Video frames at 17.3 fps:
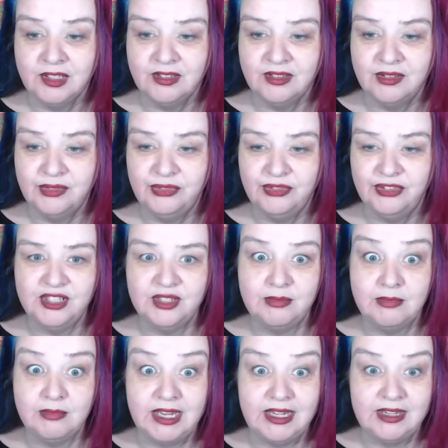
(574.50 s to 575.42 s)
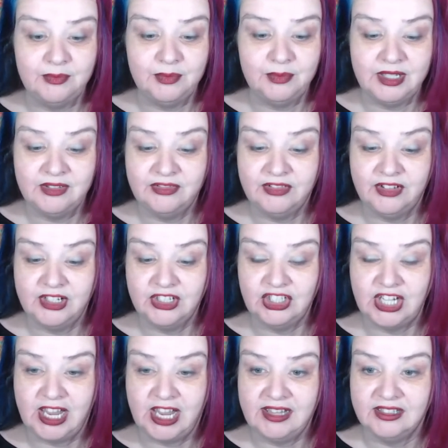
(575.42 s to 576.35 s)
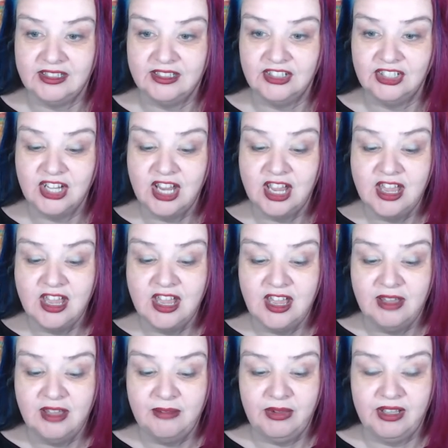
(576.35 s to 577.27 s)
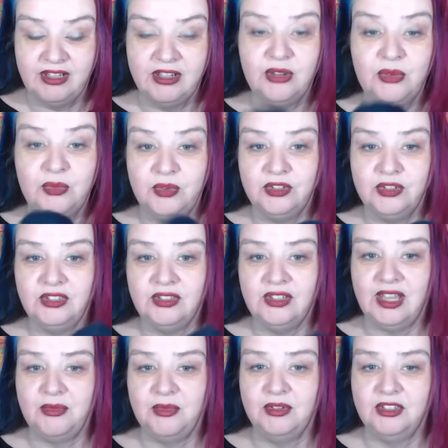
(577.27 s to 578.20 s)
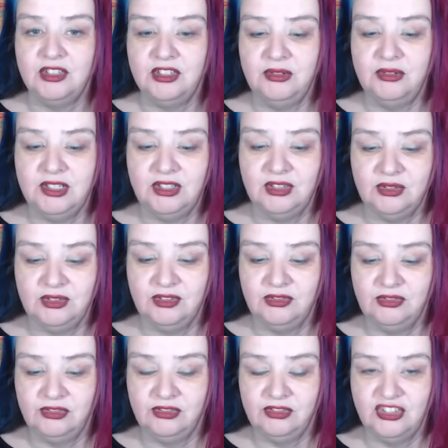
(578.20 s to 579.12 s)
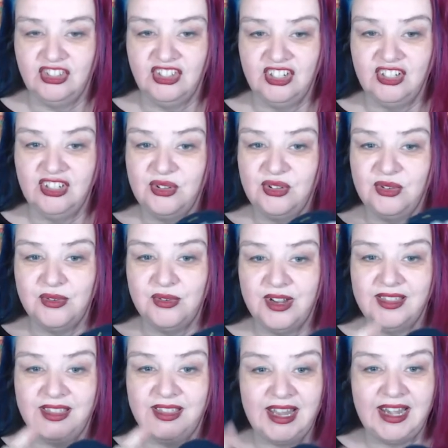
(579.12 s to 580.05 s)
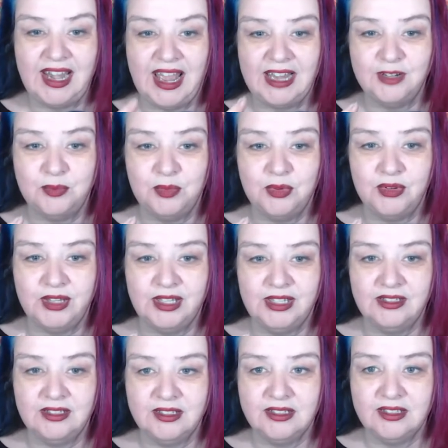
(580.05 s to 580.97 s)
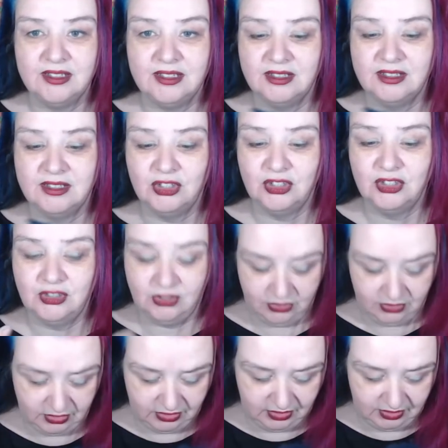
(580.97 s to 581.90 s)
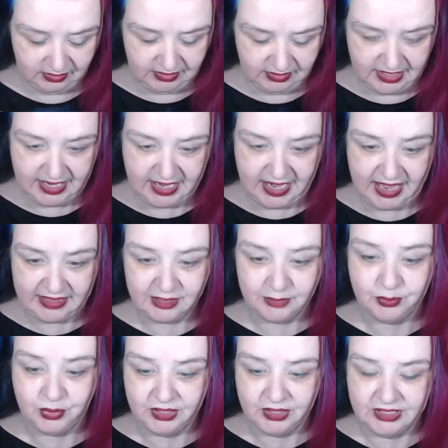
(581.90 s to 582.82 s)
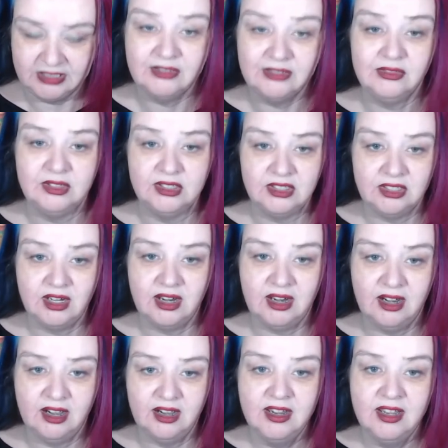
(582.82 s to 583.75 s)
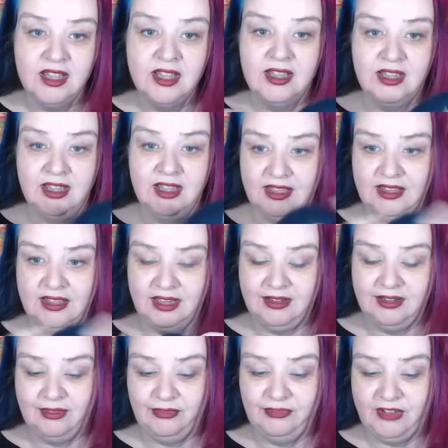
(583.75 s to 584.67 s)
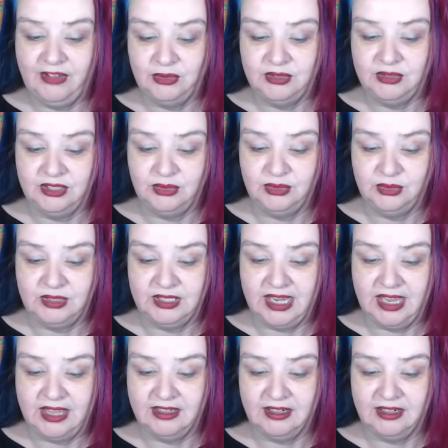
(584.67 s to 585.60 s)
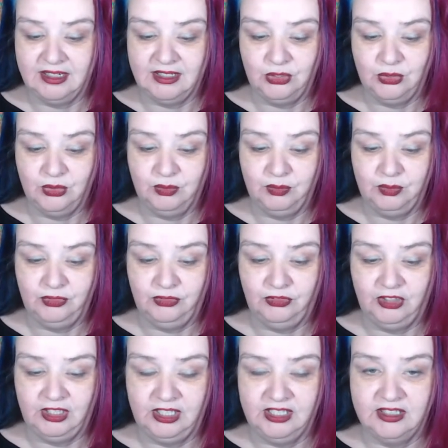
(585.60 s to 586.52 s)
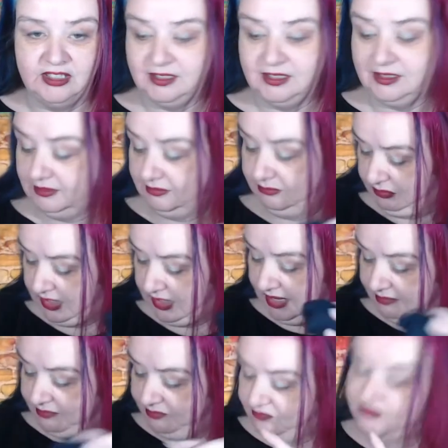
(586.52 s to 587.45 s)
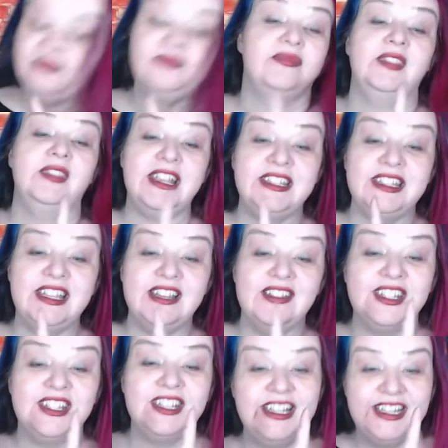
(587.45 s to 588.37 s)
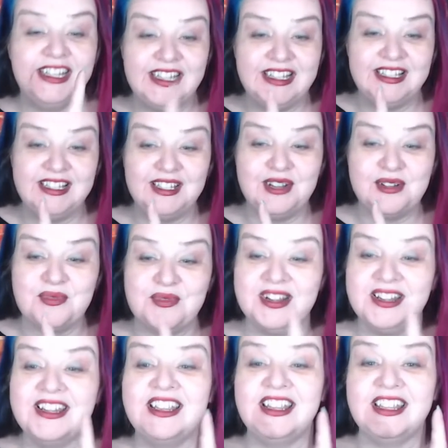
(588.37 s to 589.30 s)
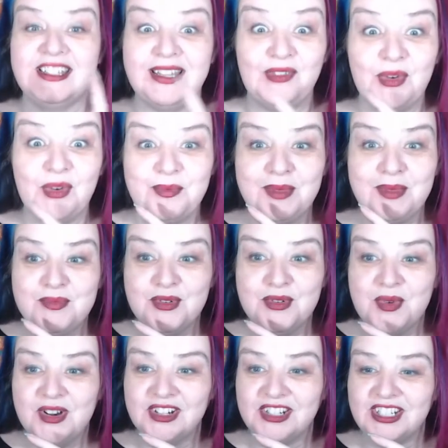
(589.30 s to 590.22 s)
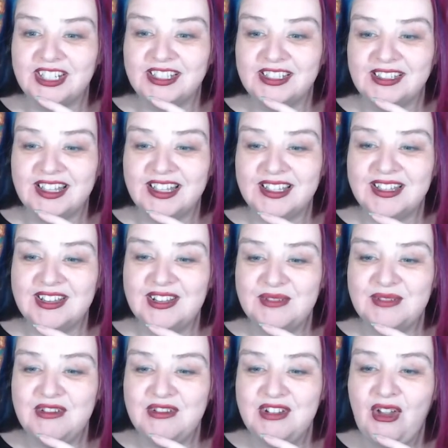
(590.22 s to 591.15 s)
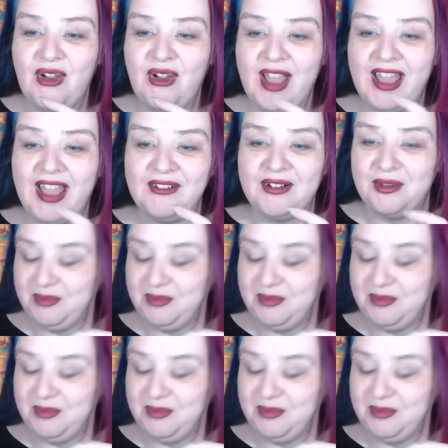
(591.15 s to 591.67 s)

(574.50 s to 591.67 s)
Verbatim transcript: the first might have been a fun challenge, but no, we'll do that. We'll do a sort of circle and then add points to this, then add the points of the star, and then felt it all together into a poofiness. That that sounds like an easier one because I've got people watching. That's not how I